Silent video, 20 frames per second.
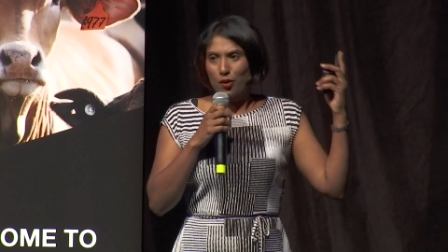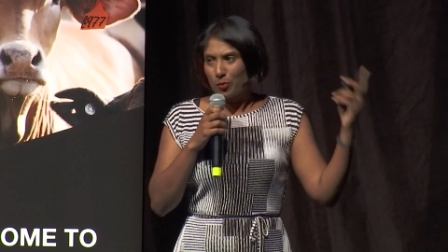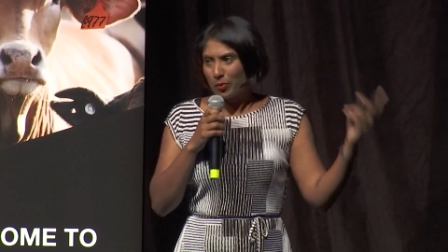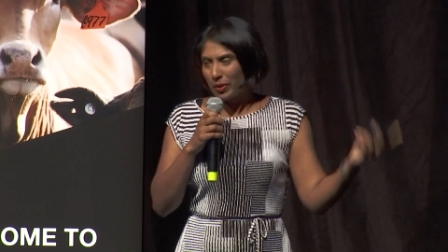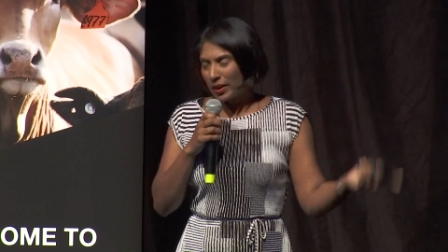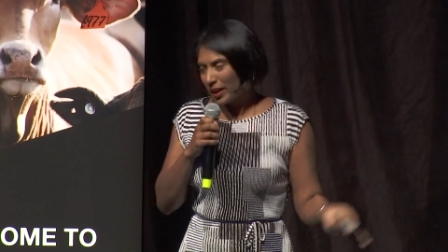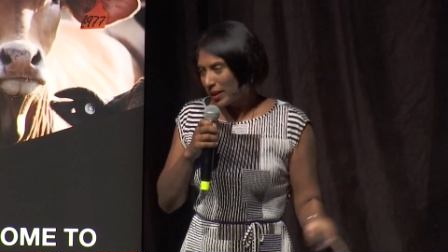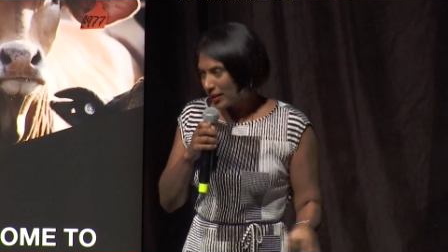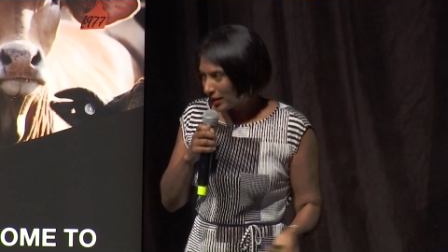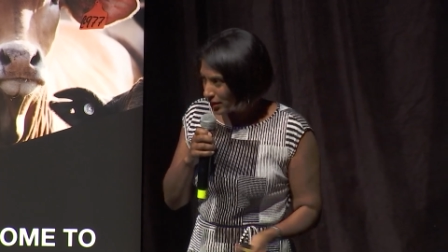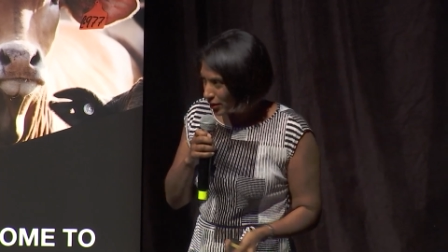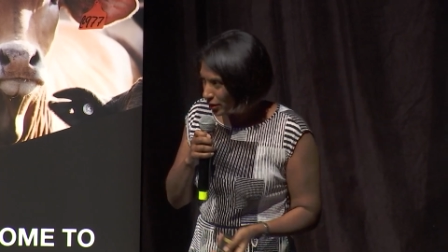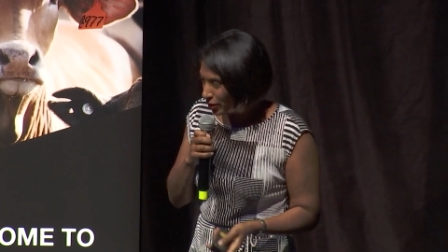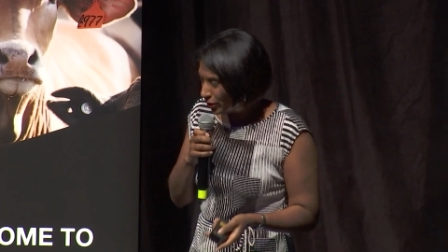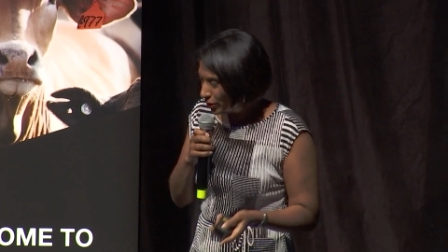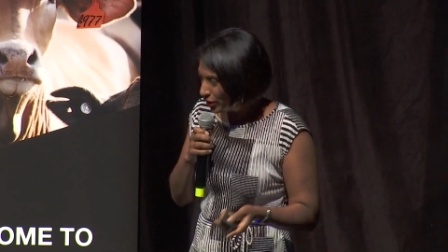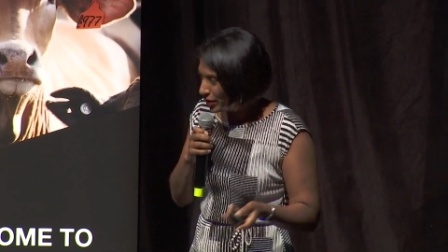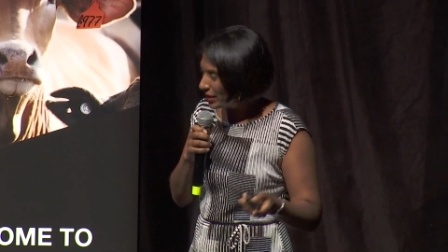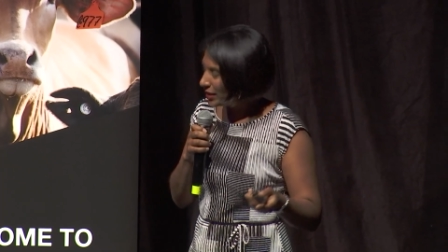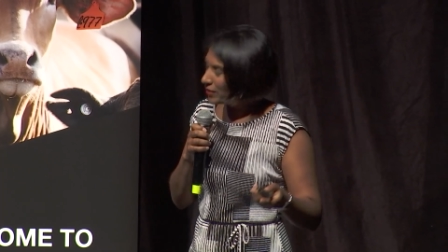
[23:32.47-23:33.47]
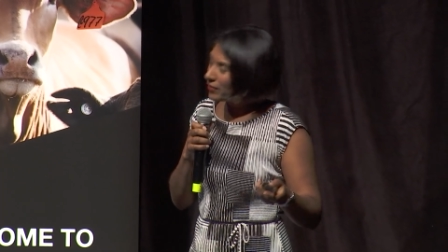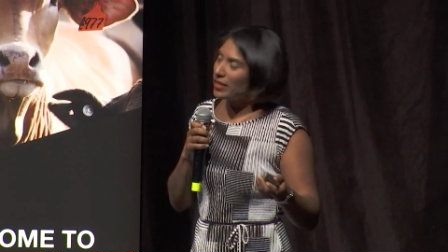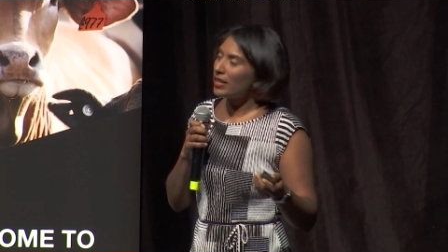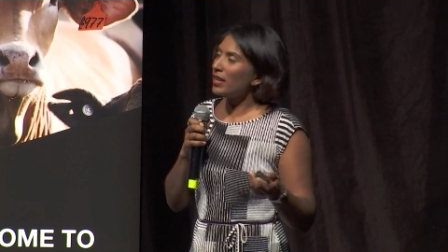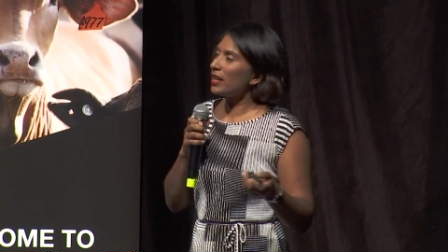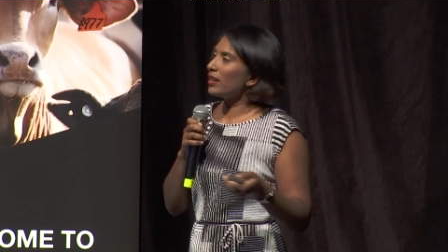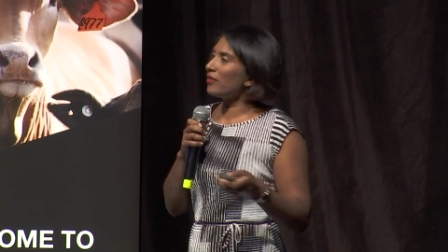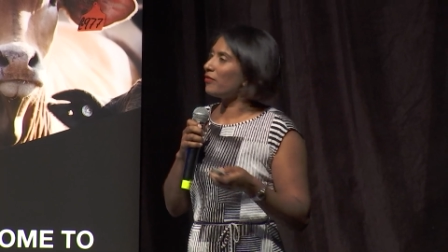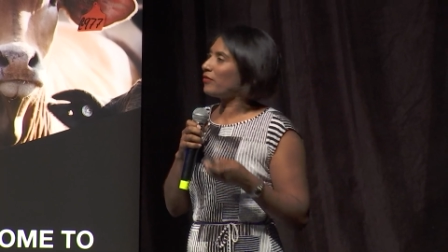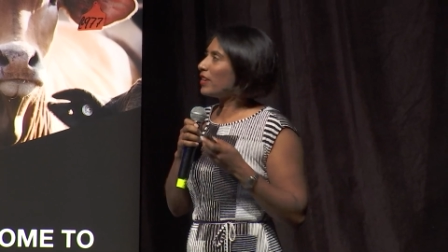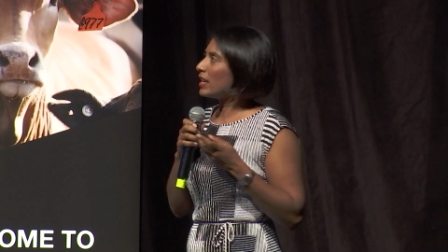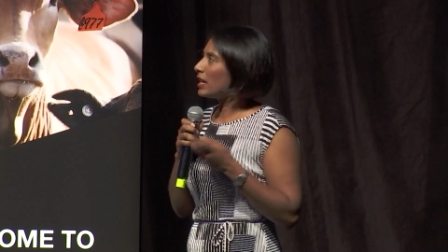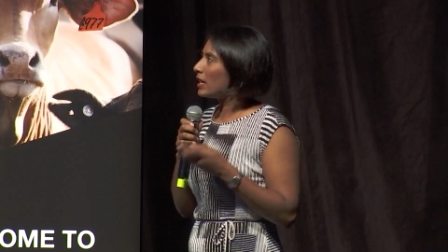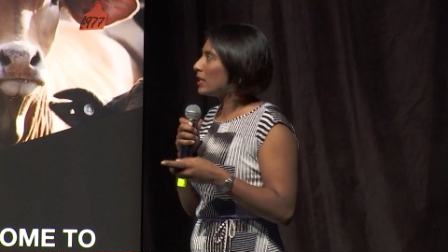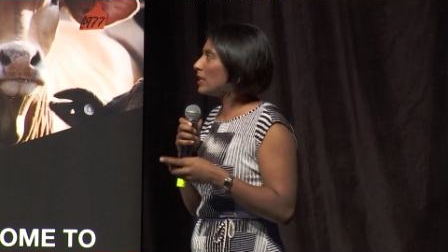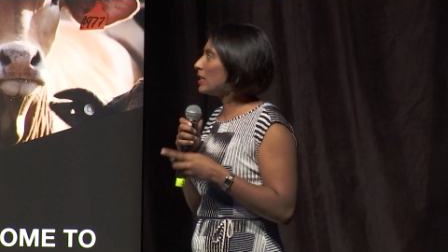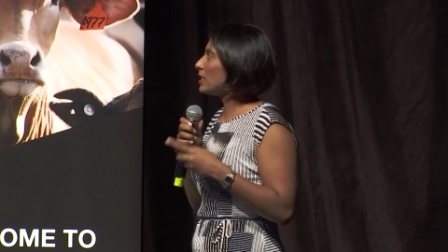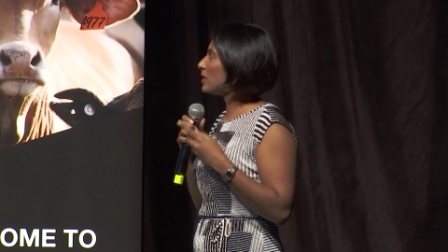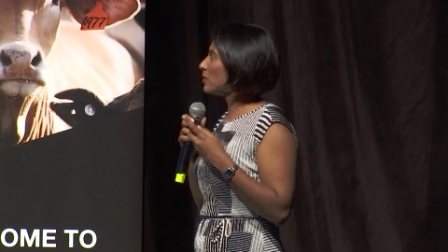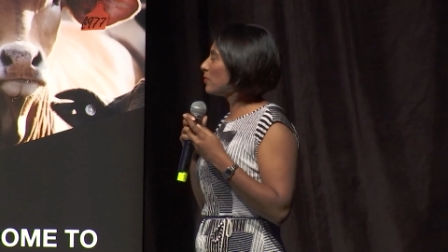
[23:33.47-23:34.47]
plant exclusivity,
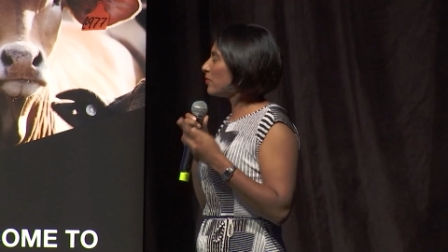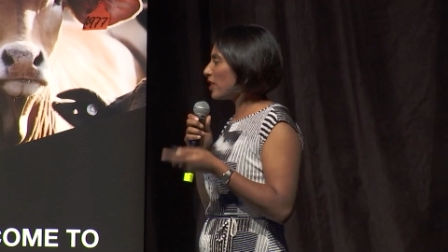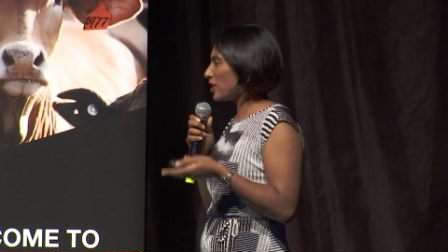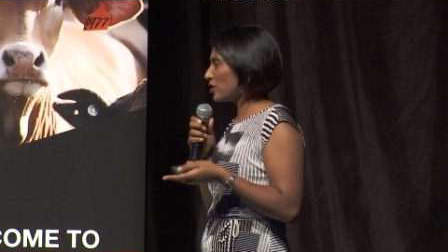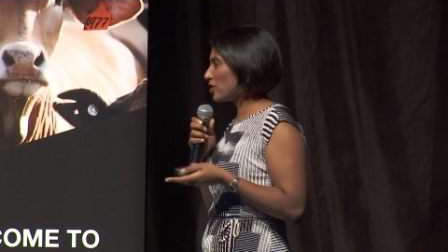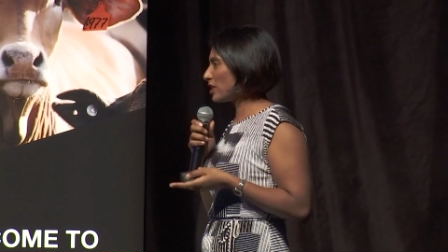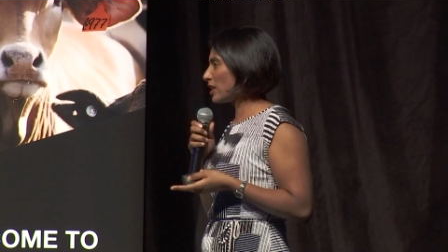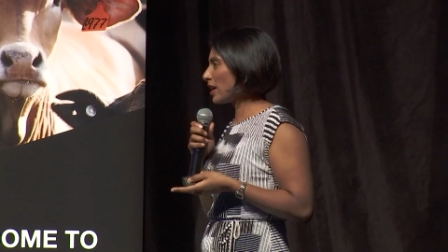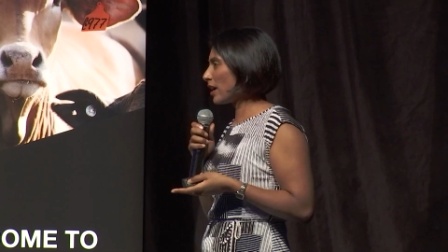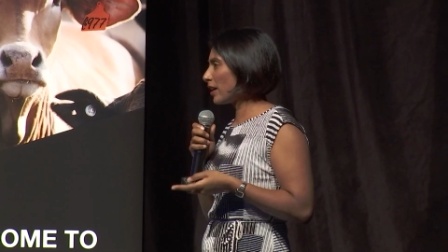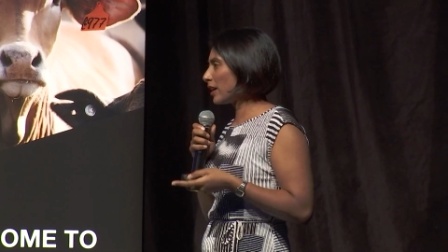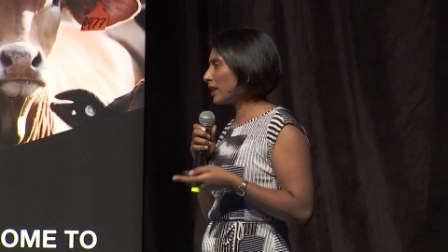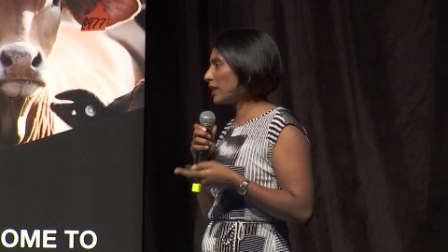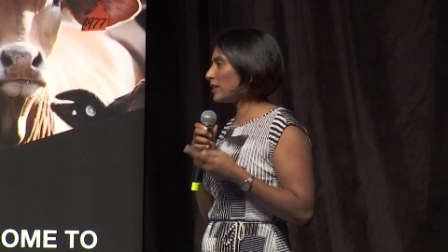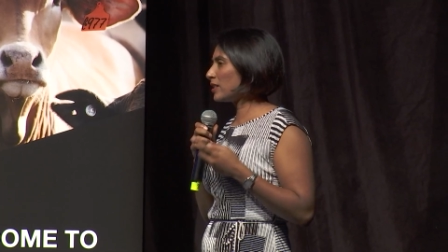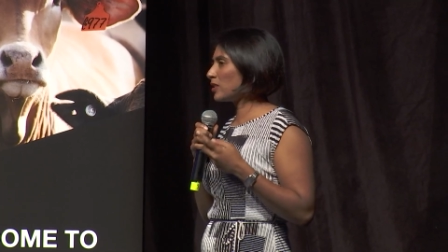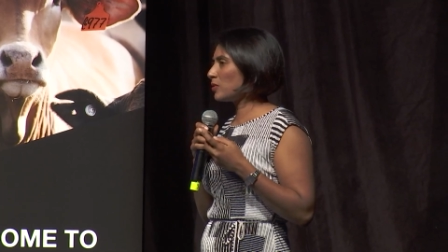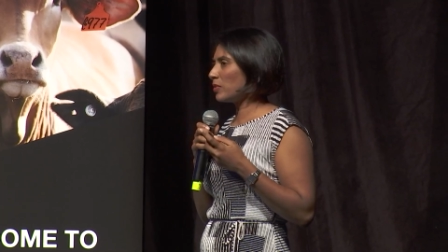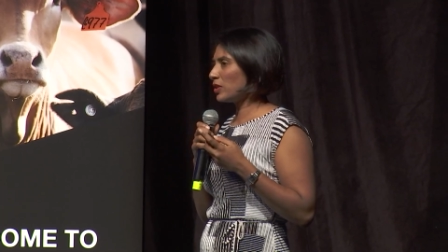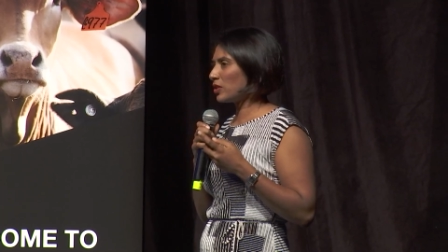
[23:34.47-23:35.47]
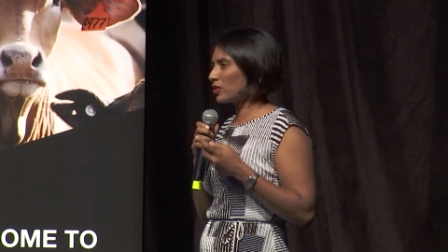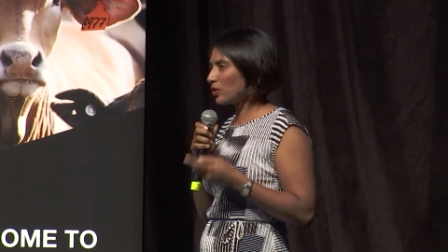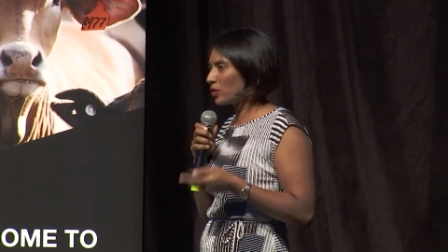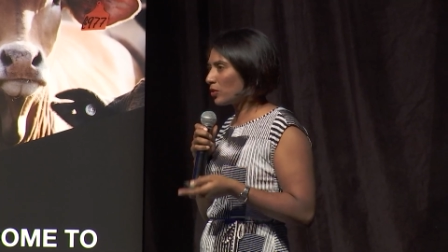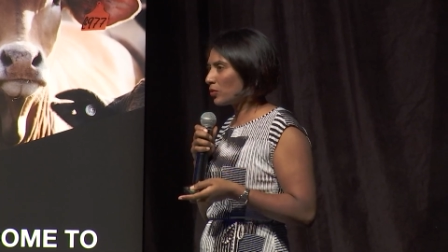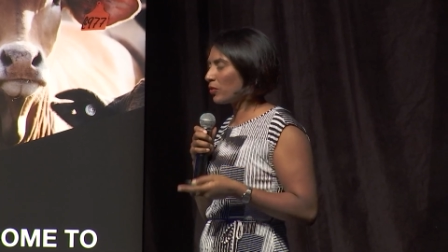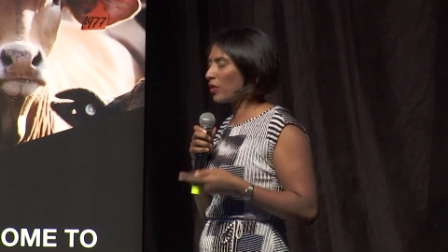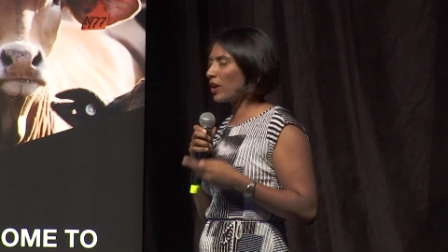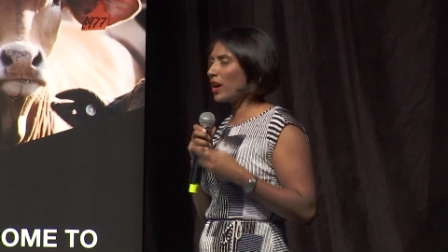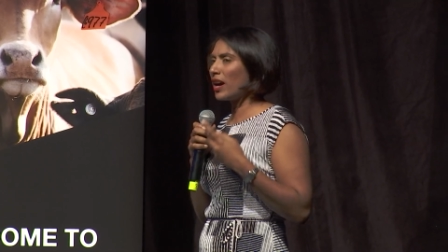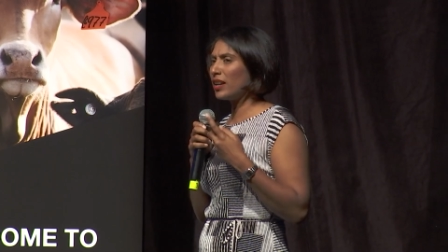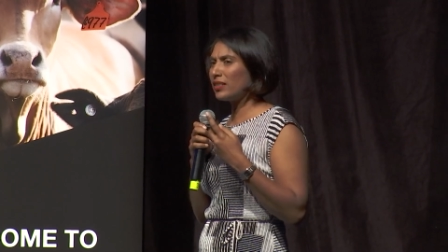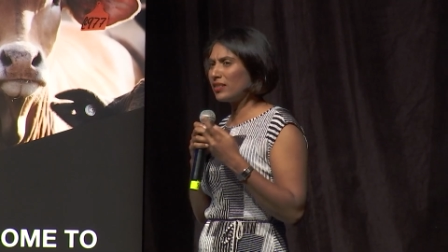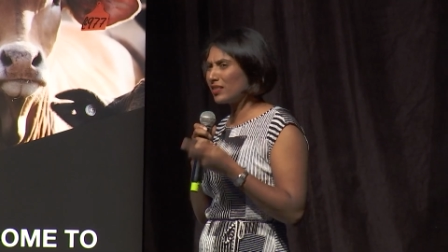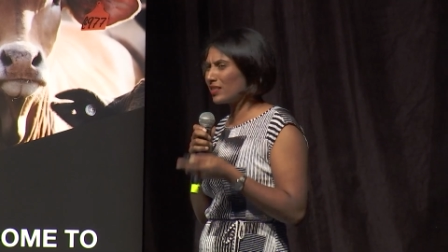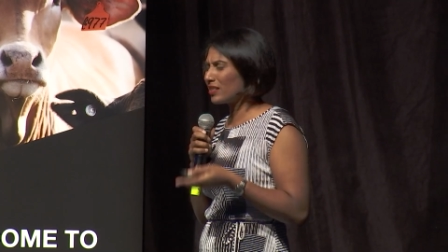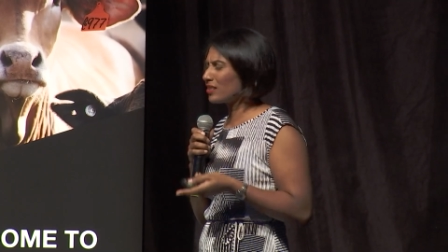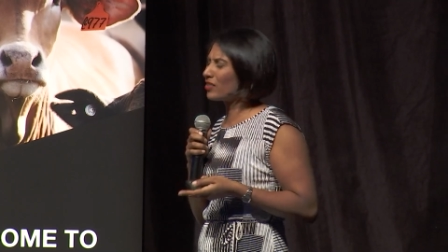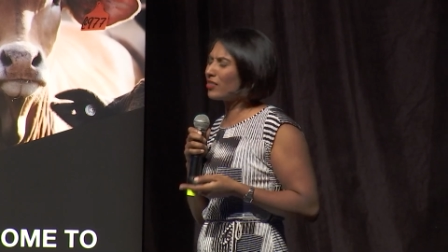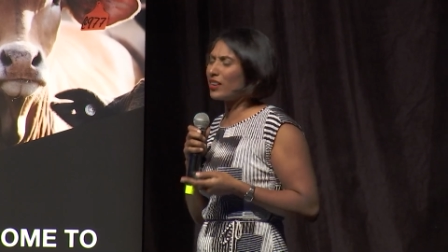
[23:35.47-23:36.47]
veganism, vegetarianism, it's on the rise,
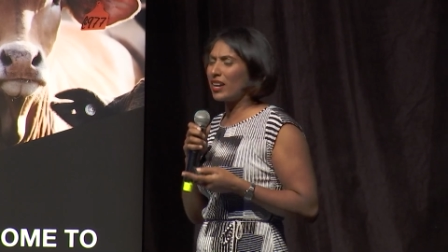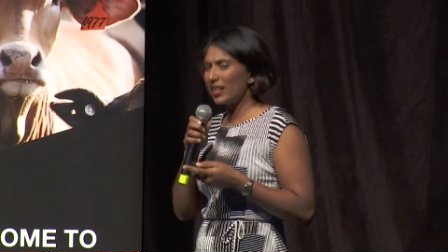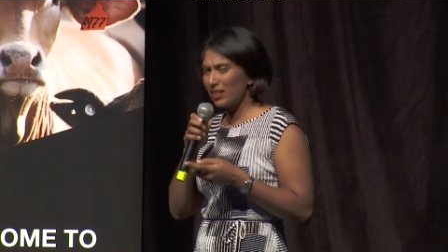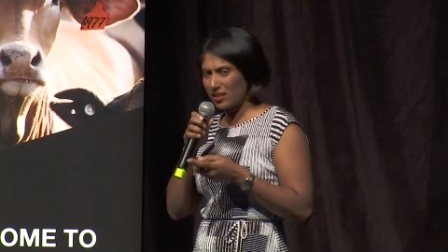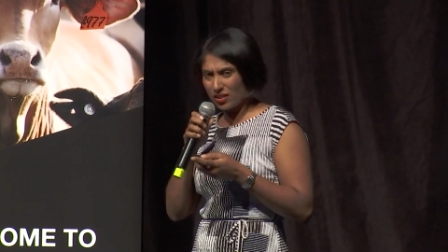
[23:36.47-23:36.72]
it's on the rise.